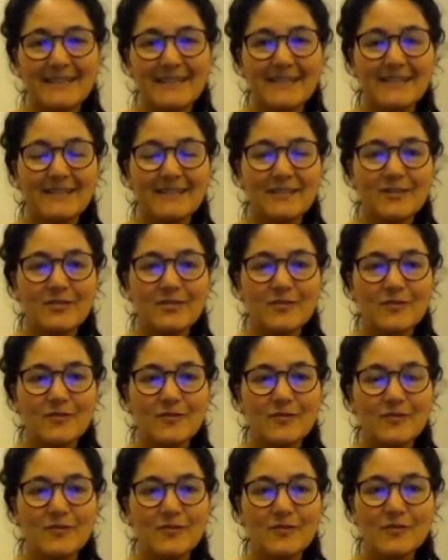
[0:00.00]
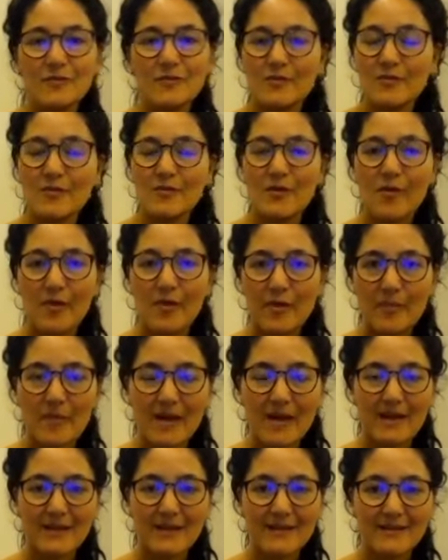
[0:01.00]
into going
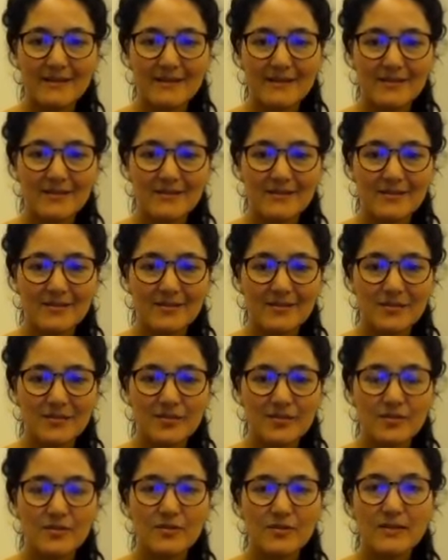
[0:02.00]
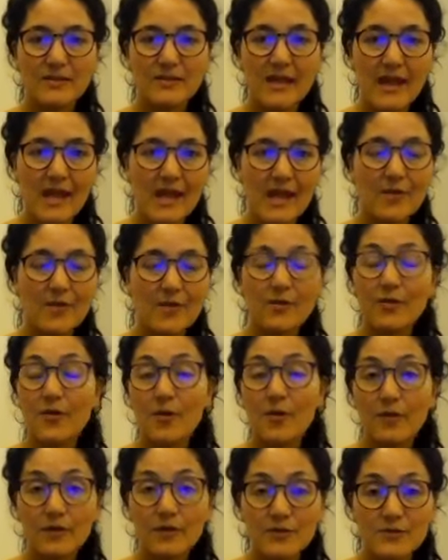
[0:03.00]
back to your day or
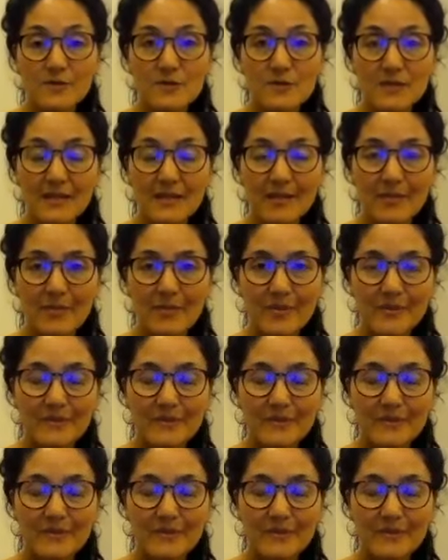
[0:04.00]
going to sleep.